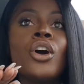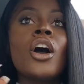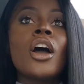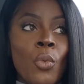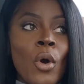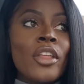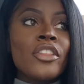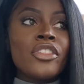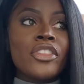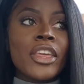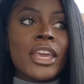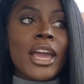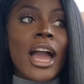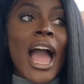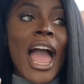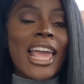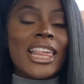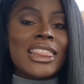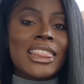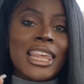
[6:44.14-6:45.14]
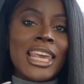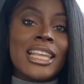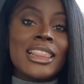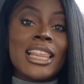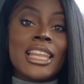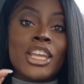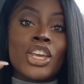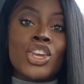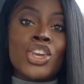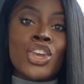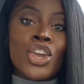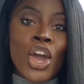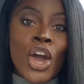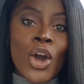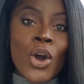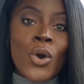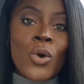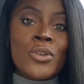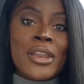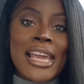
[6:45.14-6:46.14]
One thing. I think that the
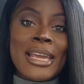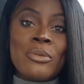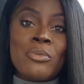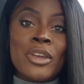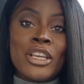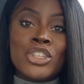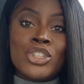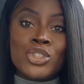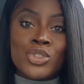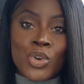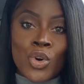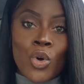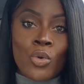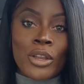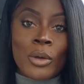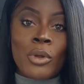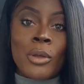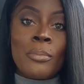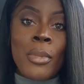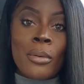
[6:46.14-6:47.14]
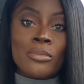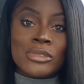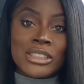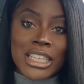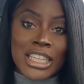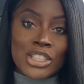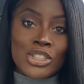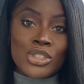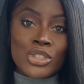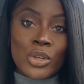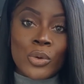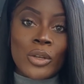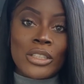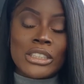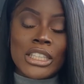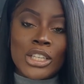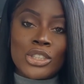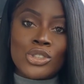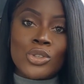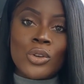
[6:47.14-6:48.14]
girl that we saw, that we bumped into in
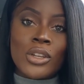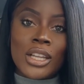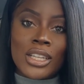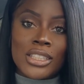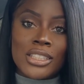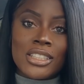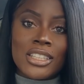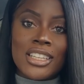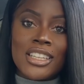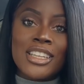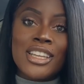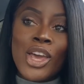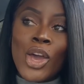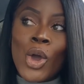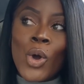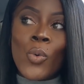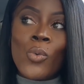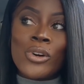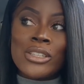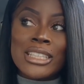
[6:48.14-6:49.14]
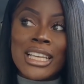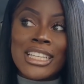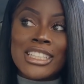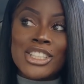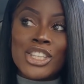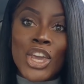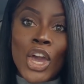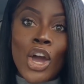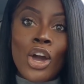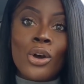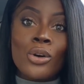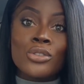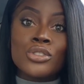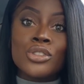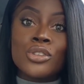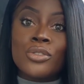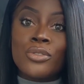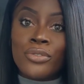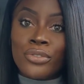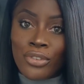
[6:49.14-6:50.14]
central London was his
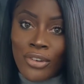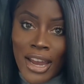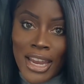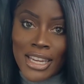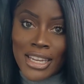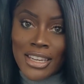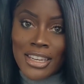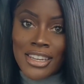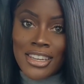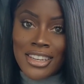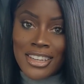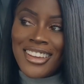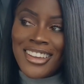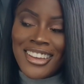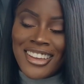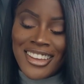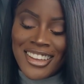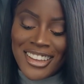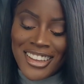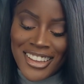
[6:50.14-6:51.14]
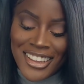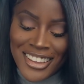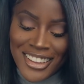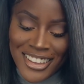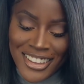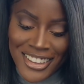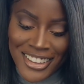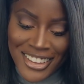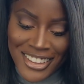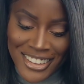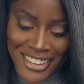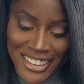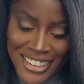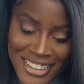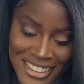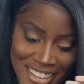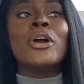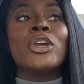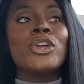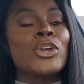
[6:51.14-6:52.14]
girl's friend.
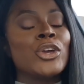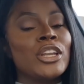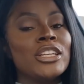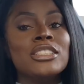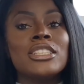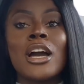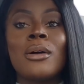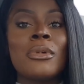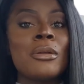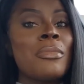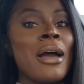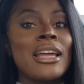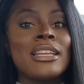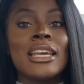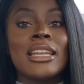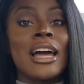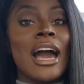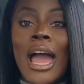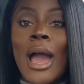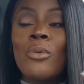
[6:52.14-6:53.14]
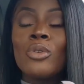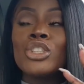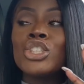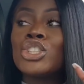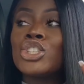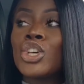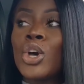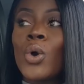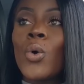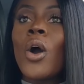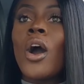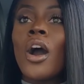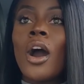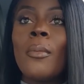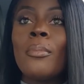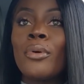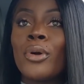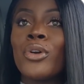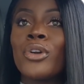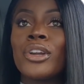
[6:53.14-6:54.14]
But you couldn't tell me back then. I was so
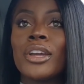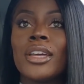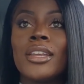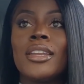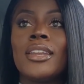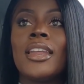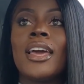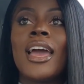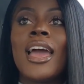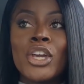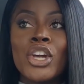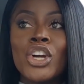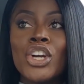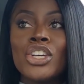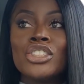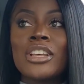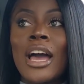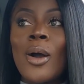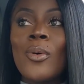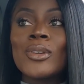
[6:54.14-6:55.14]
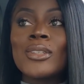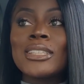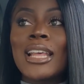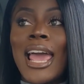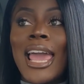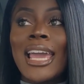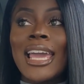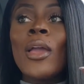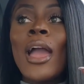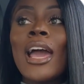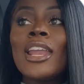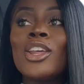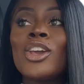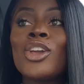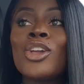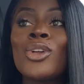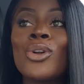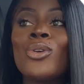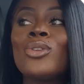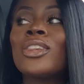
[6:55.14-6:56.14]
heartbroken because I was like, we had a
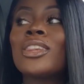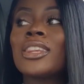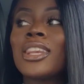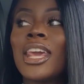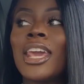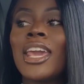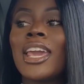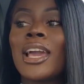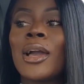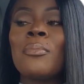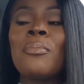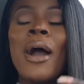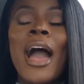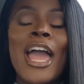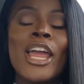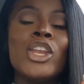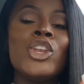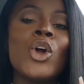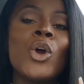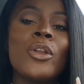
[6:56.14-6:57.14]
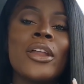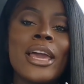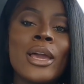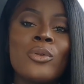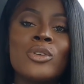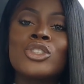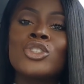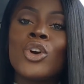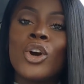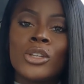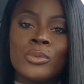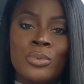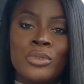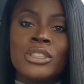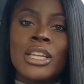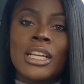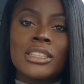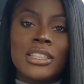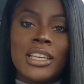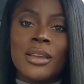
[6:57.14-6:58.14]
good thing, but I know that it was God
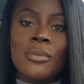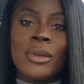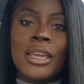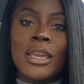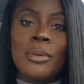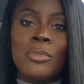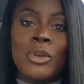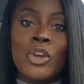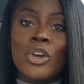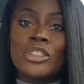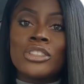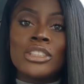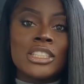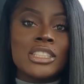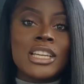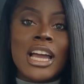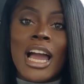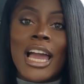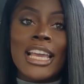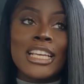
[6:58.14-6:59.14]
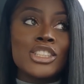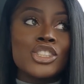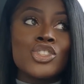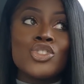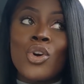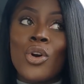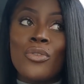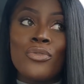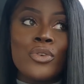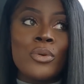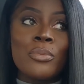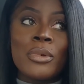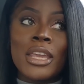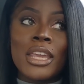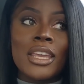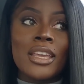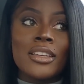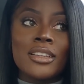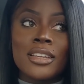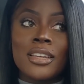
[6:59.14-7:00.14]
protecting me because this guy is not for
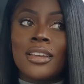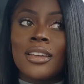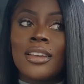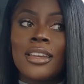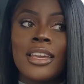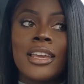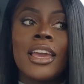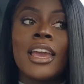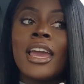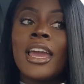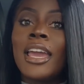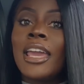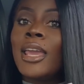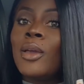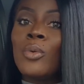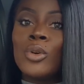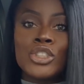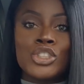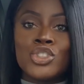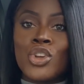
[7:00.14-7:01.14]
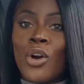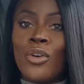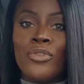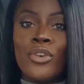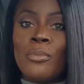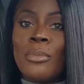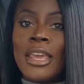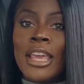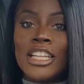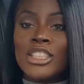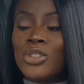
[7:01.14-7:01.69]
me. He was not for me